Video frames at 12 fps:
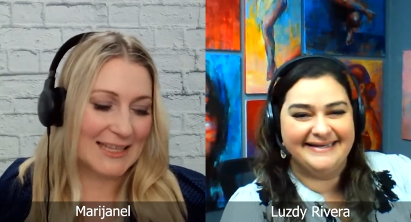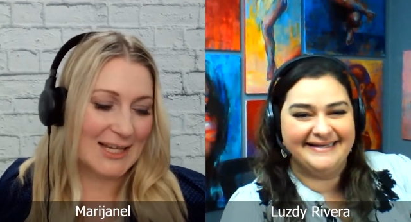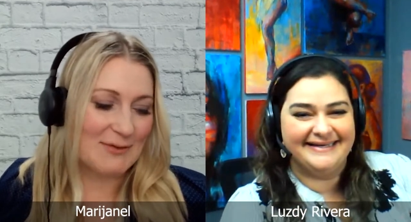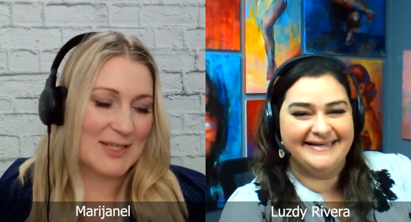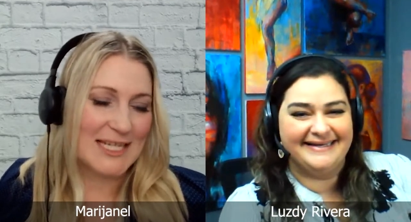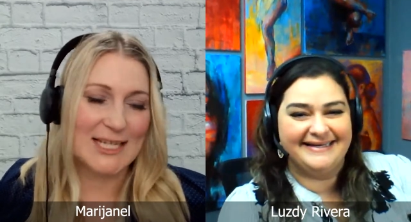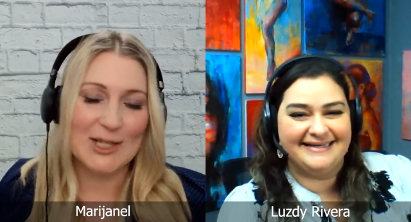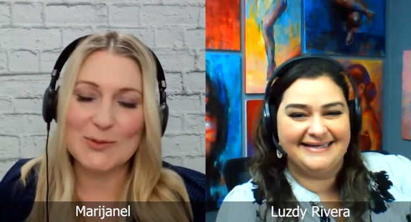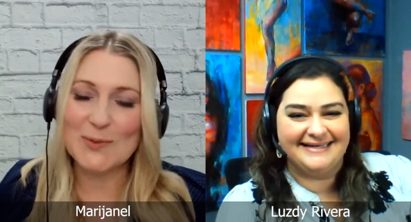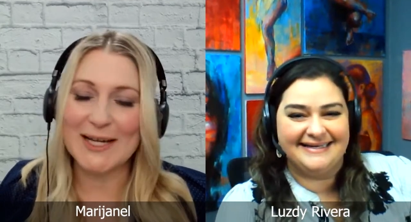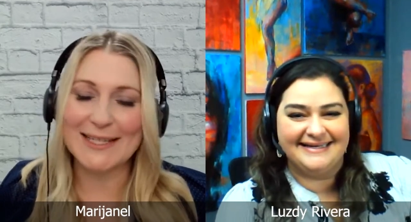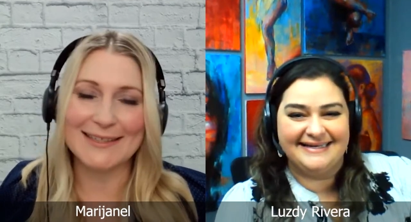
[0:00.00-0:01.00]
Speaker 1: I love to
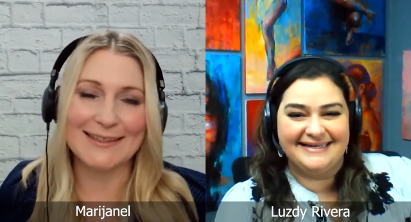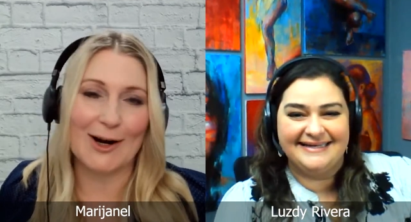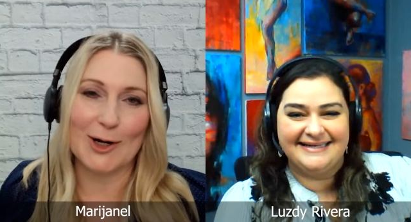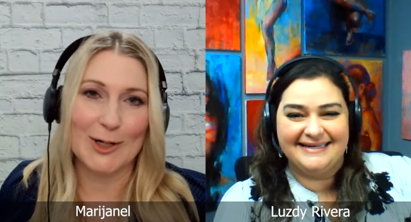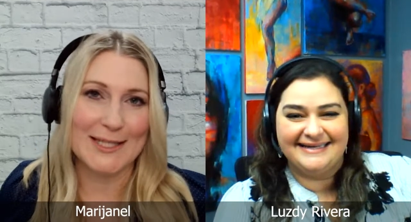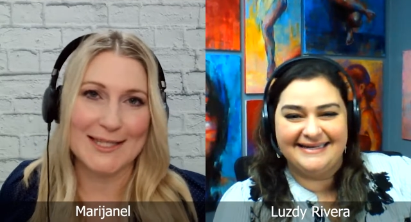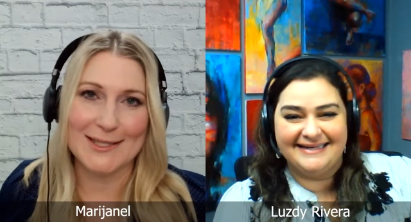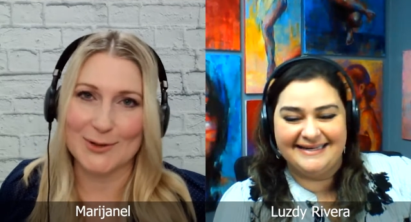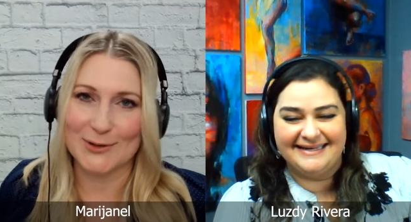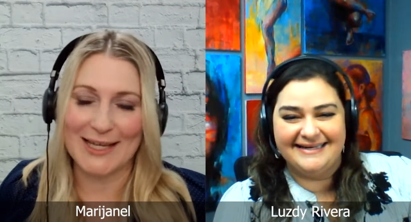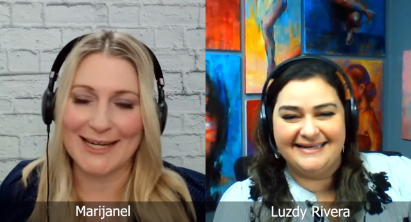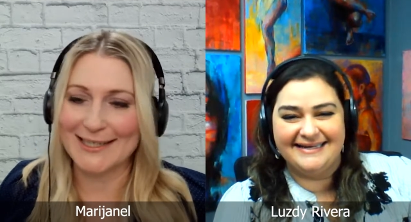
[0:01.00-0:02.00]
hear what artists
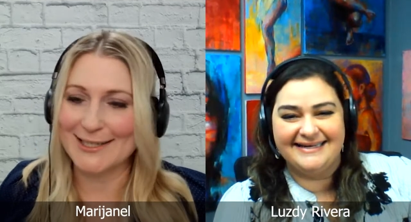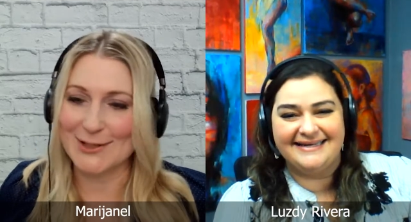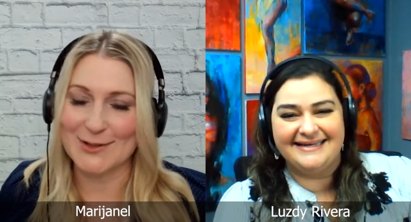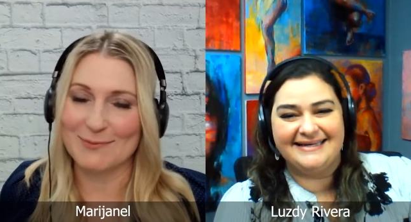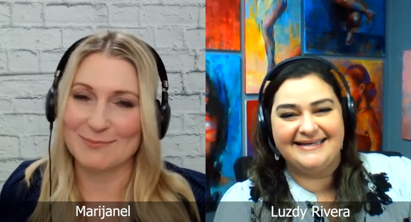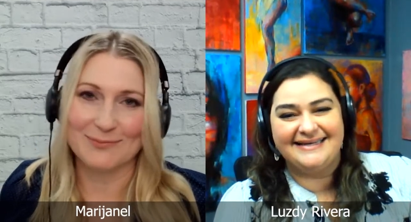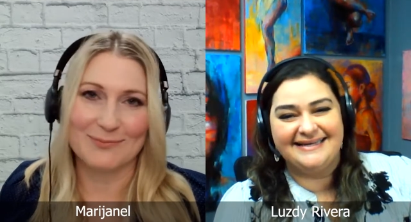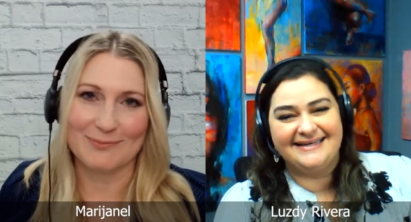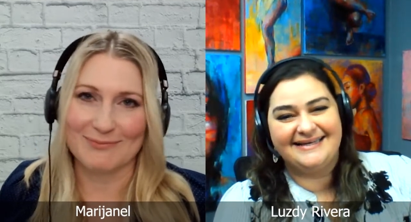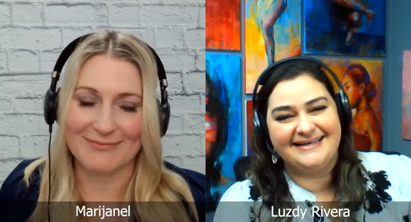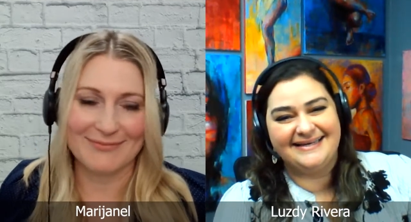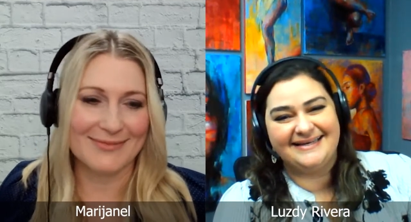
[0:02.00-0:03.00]
are like, just
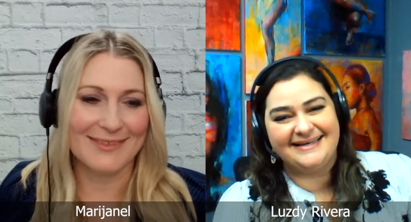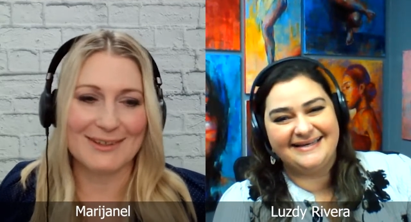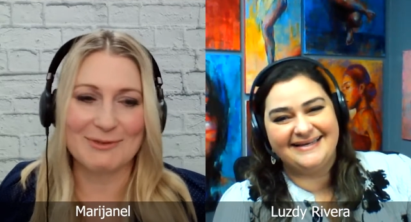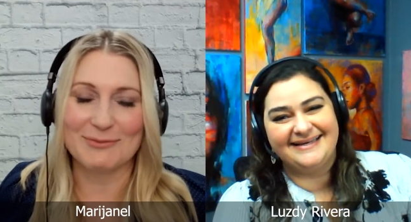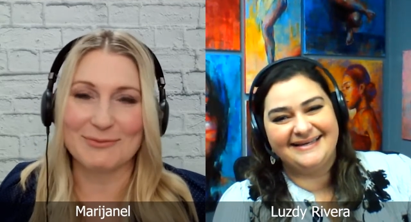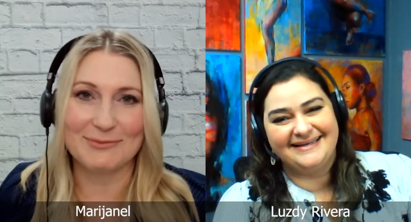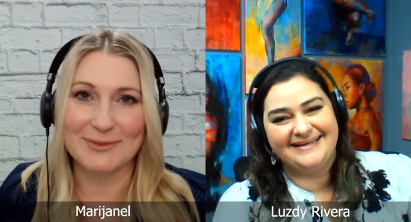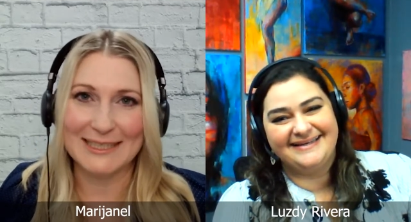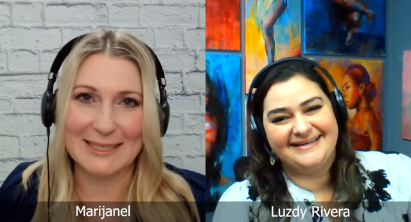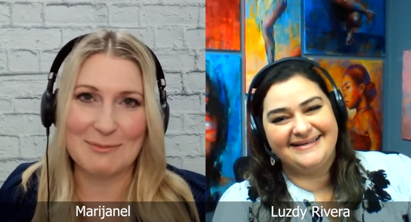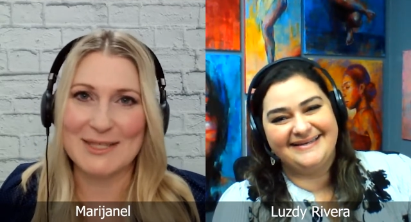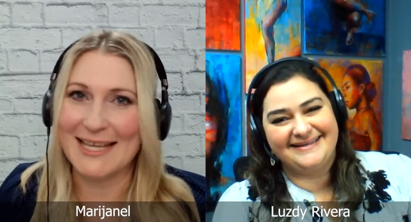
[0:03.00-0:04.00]

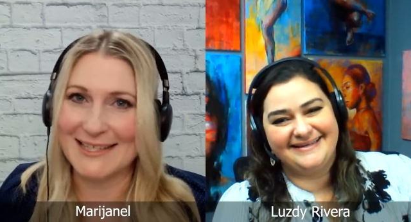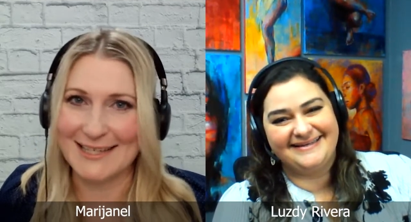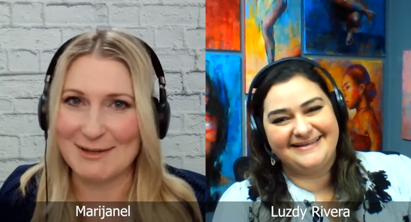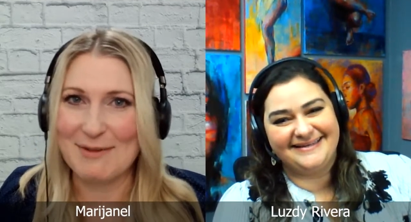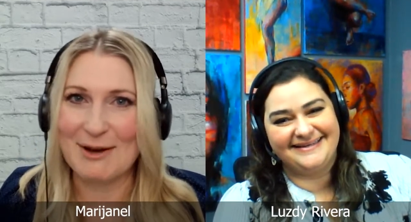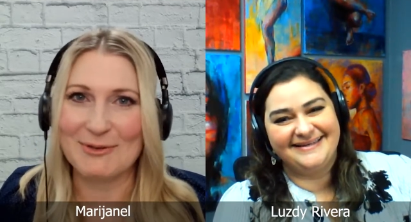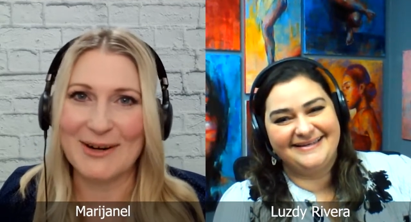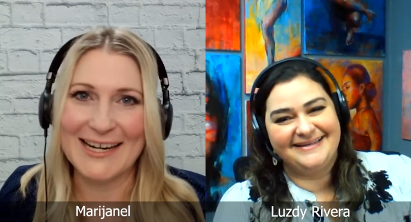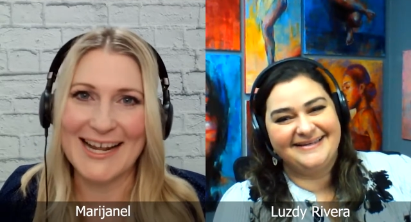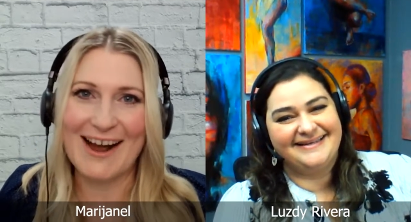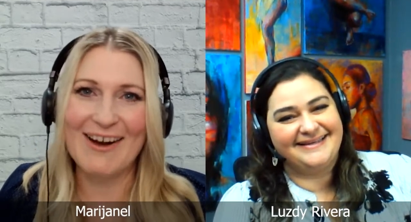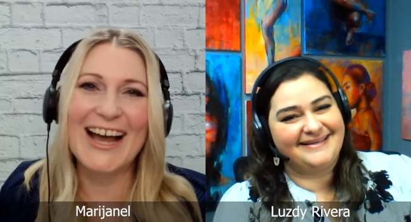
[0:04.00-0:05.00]
really obsessing about
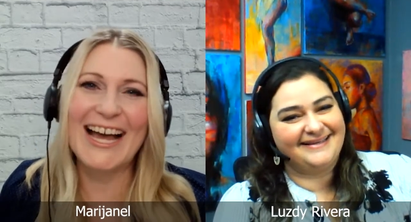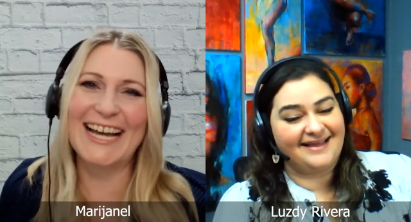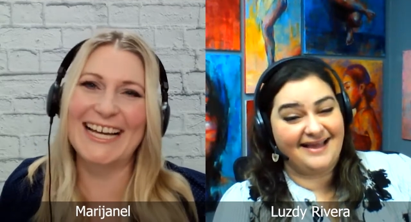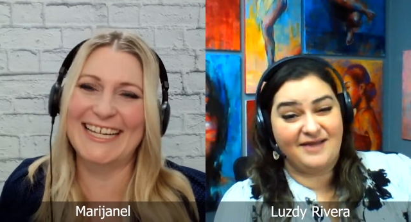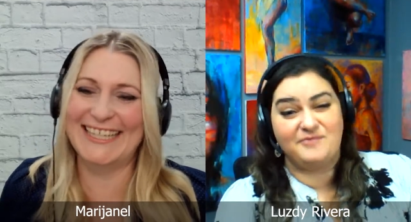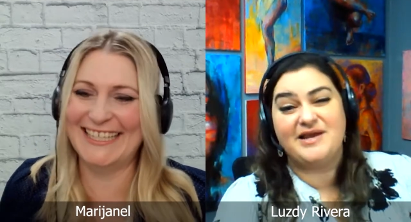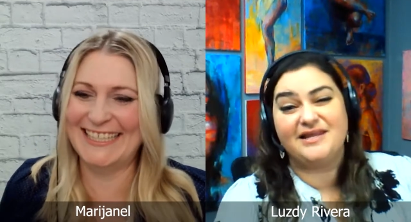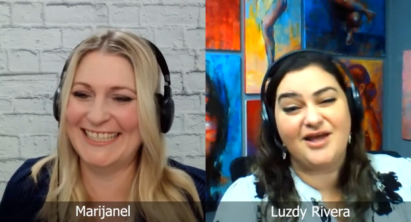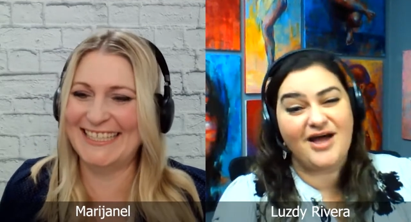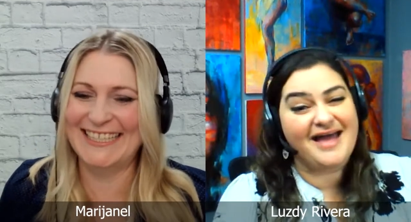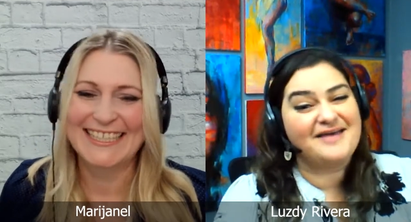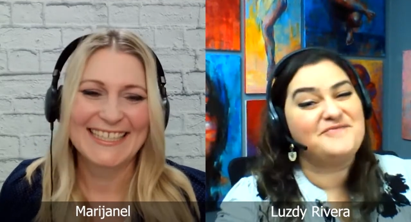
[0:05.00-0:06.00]
right now.
Speaker 2: and we lo-
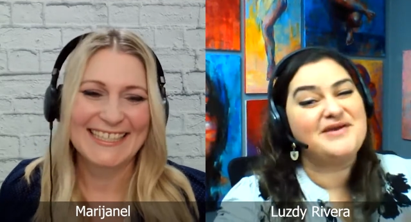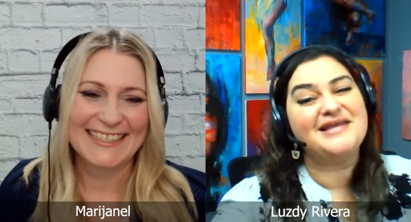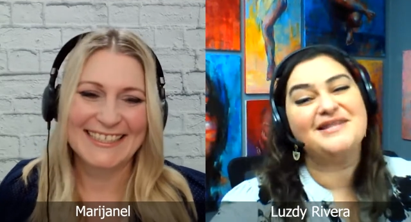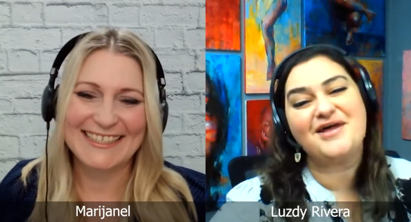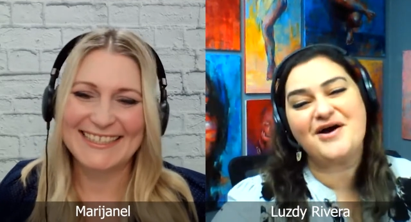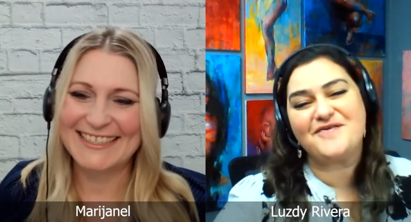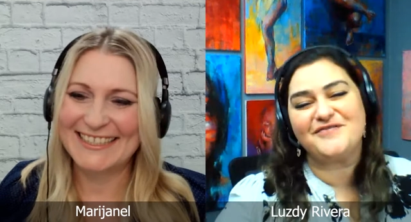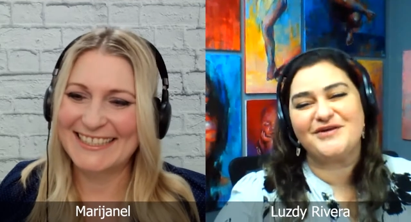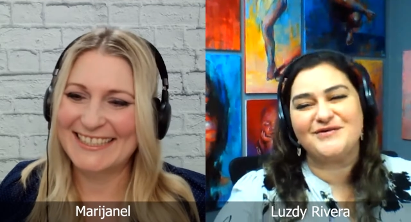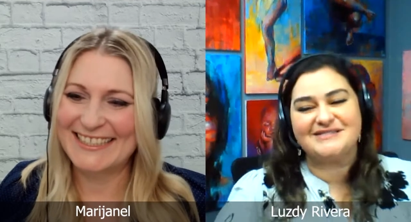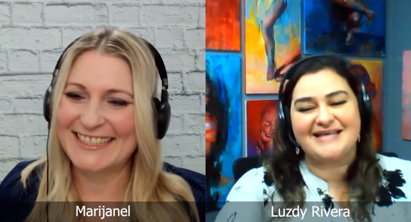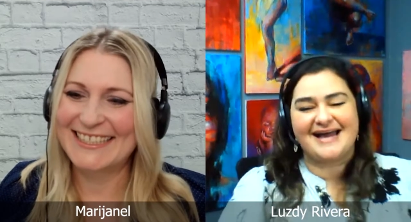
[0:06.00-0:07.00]
and we love
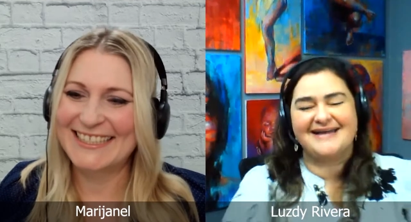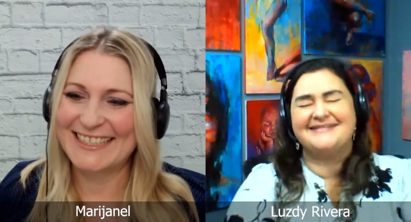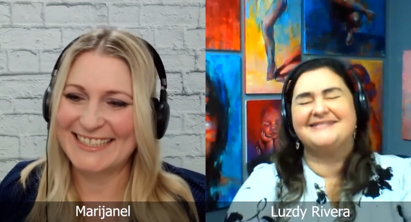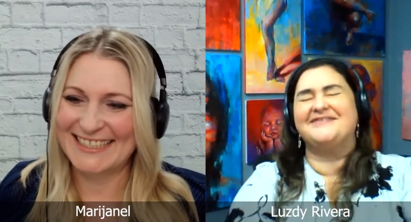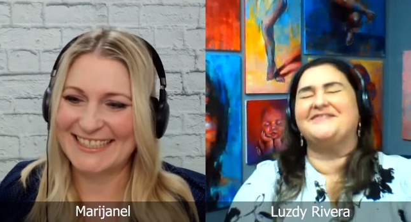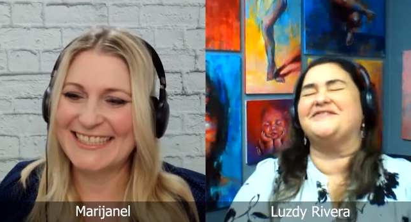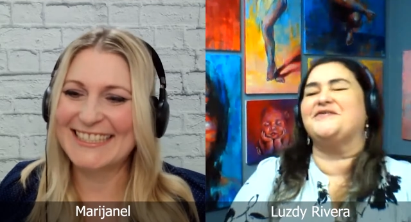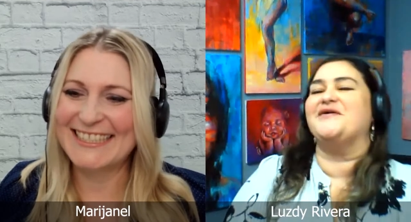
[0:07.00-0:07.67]
those kinds of